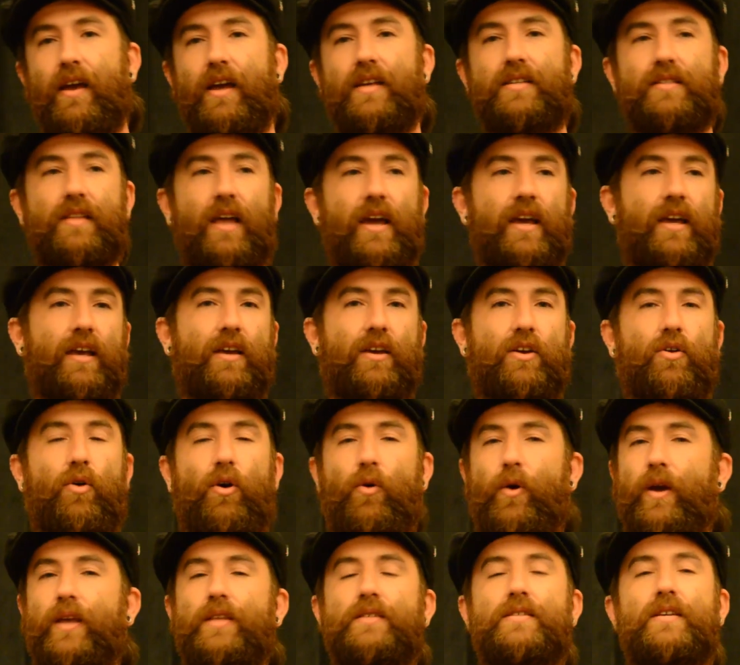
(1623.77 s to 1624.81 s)
It's like
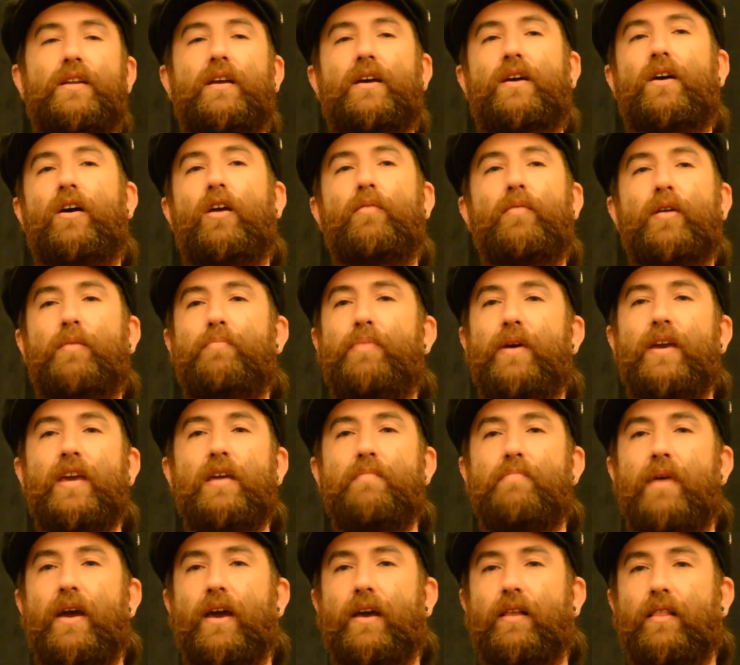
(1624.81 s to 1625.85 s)
coins in a karmic
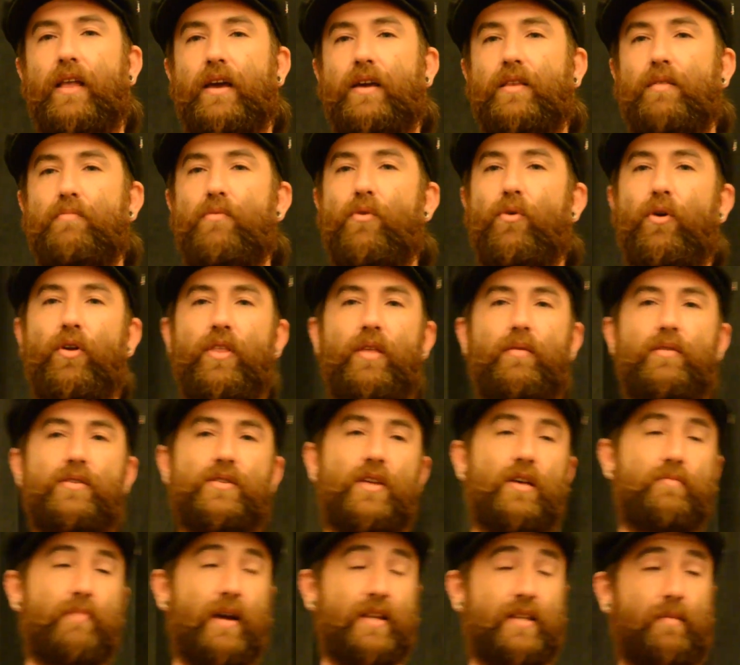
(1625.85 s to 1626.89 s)
piggy bank. As long
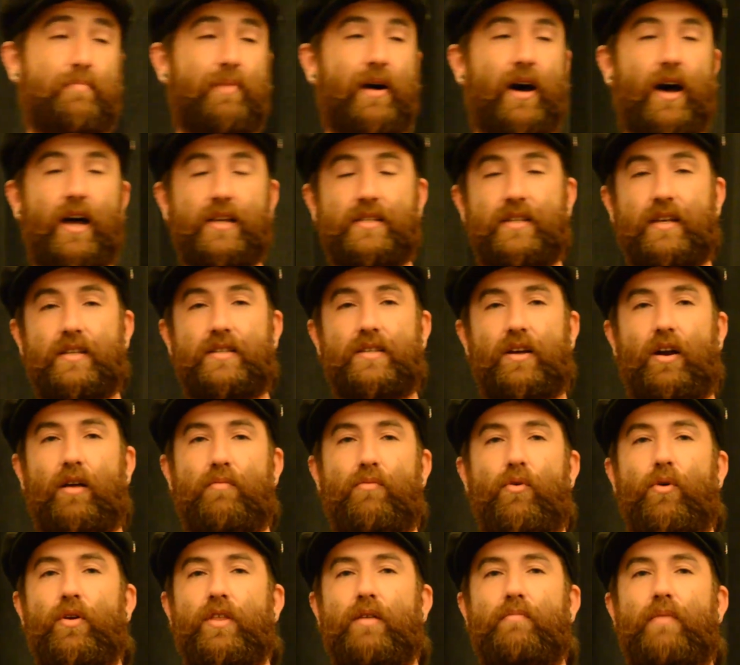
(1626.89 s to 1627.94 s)
as my deposits
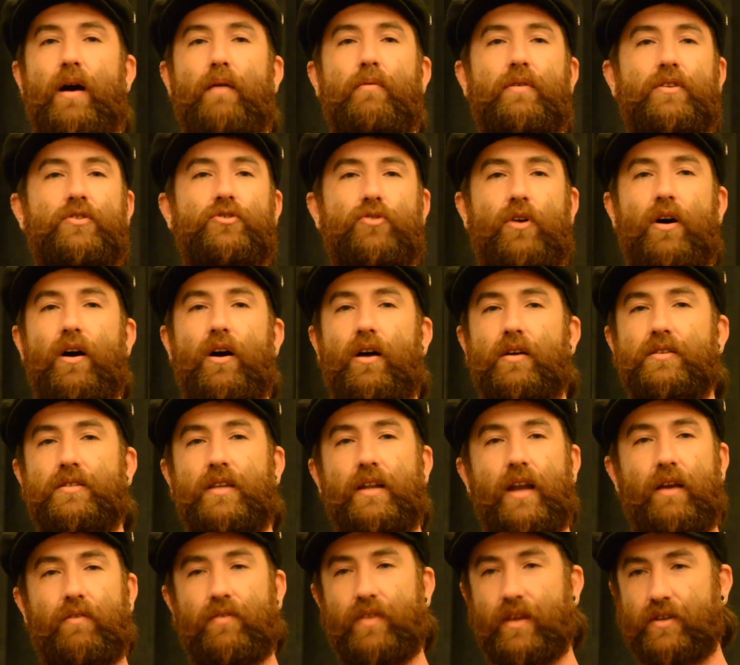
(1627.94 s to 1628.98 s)
are more than my withdrawals,
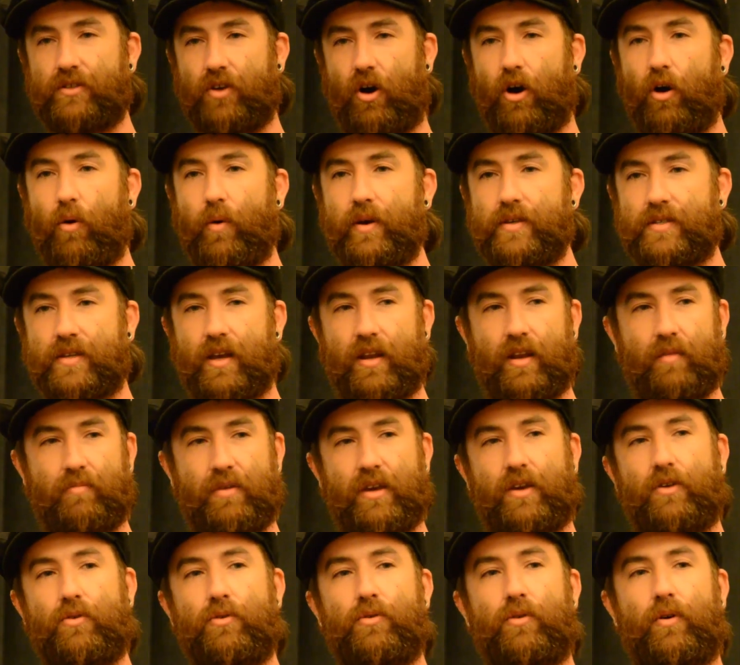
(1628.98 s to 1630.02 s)
then everything's always going to
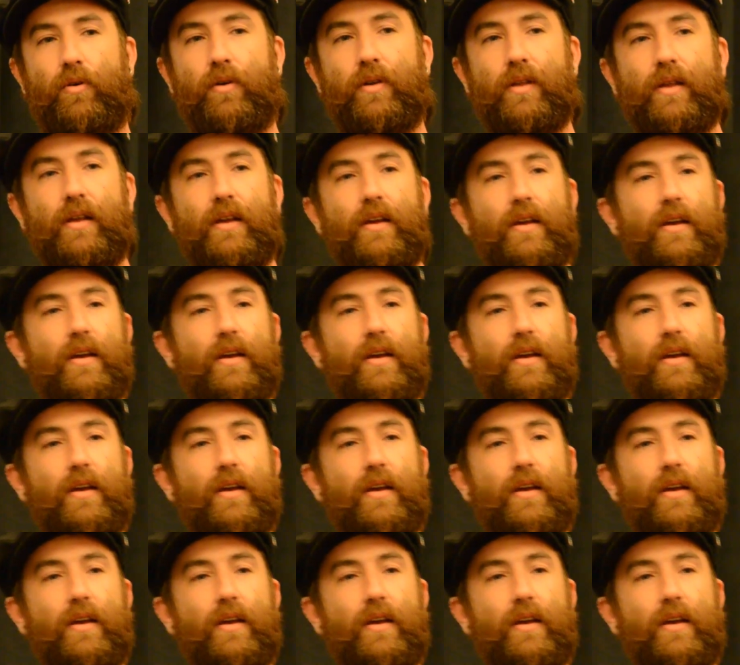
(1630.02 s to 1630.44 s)
be cool.